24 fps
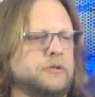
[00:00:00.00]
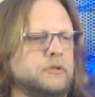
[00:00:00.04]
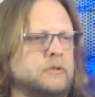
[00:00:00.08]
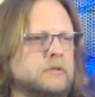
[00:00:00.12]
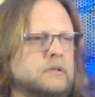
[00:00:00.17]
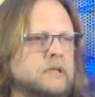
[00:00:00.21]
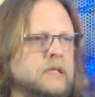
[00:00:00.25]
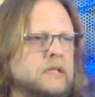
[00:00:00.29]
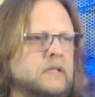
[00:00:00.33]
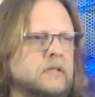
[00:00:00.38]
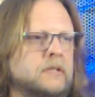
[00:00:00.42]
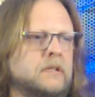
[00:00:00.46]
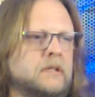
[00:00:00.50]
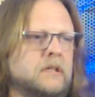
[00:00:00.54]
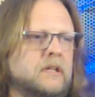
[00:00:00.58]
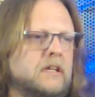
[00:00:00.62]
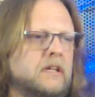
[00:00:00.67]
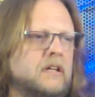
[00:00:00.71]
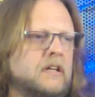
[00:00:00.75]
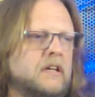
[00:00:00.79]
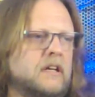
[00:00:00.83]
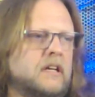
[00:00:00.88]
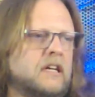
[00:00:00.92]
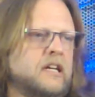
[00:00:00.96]
And
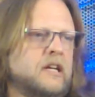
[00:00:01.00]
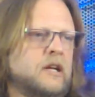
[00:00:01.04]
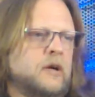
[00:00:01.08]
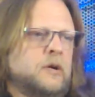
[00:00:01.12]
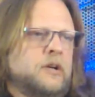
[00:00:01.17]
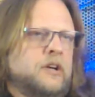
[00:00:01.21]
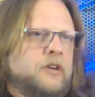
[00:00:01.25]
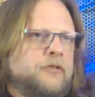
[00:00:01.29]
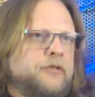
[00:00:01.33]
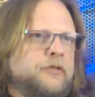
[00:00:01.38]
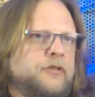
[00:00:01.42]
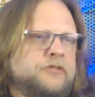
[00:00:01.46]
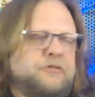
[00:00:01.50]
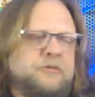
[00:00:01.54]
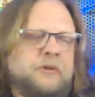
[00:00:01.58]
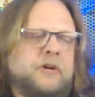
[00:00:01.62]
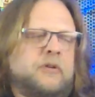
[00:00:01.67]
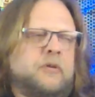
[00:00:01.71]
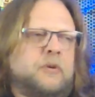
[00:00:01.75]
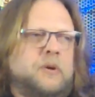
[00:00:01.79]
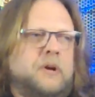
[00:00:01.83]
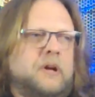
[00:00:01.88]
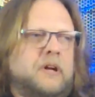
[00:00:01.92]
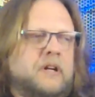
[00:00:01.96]
you know, in your first
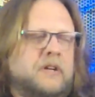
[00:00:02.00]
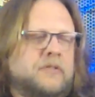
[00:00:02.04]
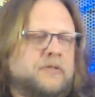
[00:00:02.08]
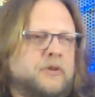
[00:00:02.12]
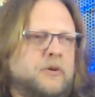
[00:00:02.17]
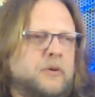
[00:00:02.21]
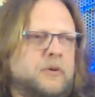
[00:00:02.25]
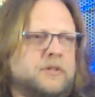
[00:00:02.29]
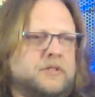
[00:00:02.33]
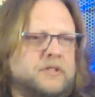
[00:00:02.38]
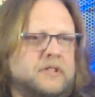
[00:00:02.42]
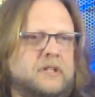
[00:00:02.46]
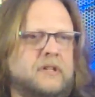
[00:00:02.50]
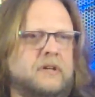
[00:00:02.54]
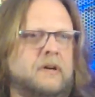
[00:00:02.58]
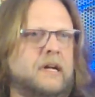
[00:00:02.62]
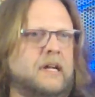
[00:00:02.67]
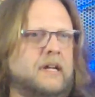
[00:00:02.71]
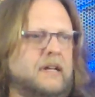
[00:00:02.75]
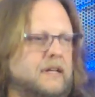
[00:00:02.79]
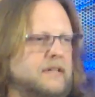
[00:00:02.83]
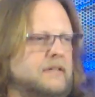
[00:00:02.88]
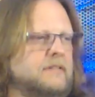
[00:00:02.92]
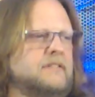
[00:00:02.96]
recording, of course, you know, I
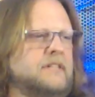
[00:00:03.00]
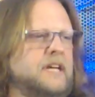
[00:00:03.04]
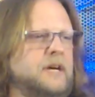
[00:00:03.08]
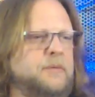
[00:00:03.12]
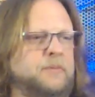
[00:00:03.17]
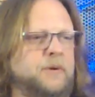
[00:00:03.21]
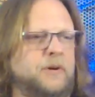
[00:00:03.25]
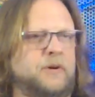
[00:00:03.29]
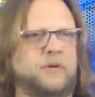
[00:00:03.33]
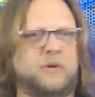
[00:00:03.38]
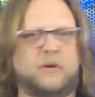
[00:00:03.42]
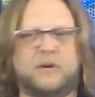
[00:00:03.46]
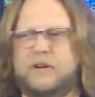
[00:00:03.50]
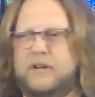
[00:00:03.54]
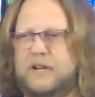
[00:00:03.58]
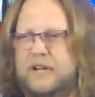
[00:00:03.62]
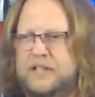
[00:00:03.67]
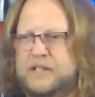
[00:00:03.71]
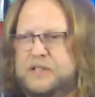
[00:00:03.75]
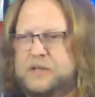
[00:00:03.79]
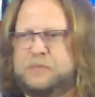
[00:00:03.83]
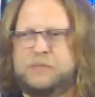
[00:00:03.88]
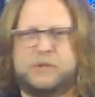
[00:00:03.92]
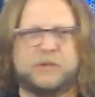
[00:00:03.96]
had a tape recorder and I
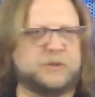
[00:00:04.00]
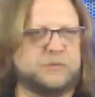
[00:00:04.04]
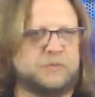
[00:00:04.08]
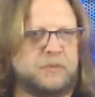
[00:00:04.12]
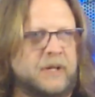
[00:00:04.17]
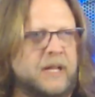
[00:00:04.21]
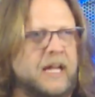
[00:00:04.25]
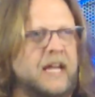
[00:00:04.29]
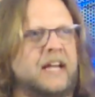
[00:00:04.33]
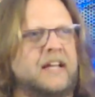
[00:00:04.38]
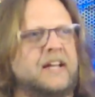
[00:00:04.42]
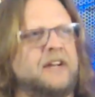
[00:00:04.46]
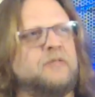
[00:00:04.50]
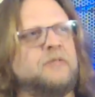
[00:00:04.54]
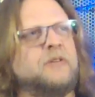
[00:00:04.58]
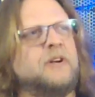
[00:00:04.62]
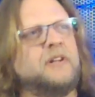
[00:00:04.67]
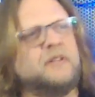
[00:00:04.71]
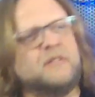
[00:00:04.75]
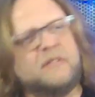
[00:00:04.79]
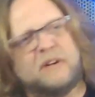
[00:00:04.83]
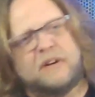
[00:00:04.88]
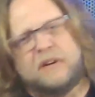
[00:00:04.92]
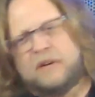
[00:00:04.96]
just push play
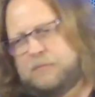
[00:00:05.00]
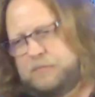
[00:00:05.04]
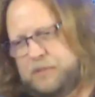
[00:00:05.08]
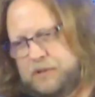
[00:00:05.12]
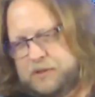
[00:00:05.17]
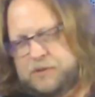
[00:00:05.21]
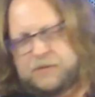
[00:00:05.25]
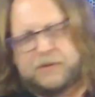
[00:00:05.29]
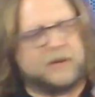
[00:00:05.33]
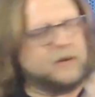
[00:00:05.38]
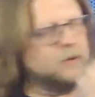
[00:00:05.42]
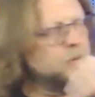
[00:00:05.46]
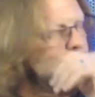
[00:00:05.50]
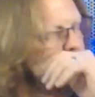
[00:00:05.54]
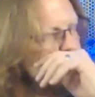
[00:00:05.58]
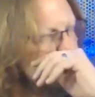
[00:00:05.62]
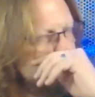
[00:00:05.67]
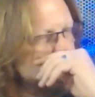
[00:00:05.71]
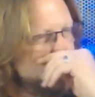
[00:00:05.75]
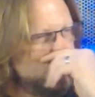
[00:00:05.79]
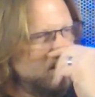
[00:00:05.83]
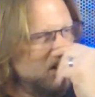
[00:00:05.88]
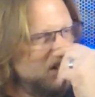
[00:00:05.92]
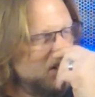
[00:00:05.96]
or push record, and
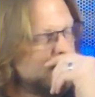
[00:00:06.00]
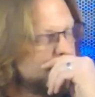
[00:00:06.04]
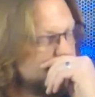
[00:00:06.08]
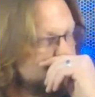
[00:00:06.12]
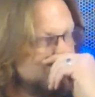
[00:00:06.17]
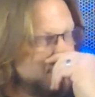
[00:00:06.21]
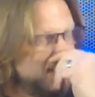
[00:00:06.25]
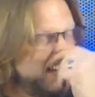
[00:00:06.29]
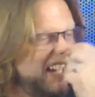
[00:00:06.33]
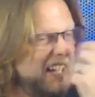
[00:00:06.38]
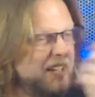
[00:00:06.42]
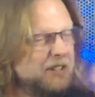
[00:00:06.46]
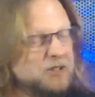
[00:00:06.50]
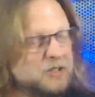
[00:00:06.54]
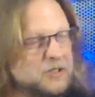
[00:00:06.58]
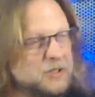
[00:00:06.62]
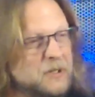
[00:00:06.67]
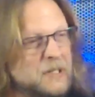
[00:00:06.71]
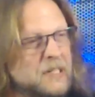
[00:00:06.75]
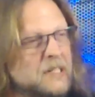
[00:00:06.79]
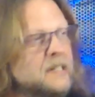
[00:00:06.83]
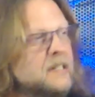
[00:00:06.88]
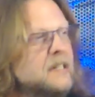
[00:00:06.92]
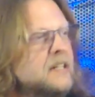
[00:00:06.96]
we'd all just play into
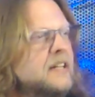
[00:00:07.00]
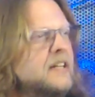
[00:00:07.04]
it.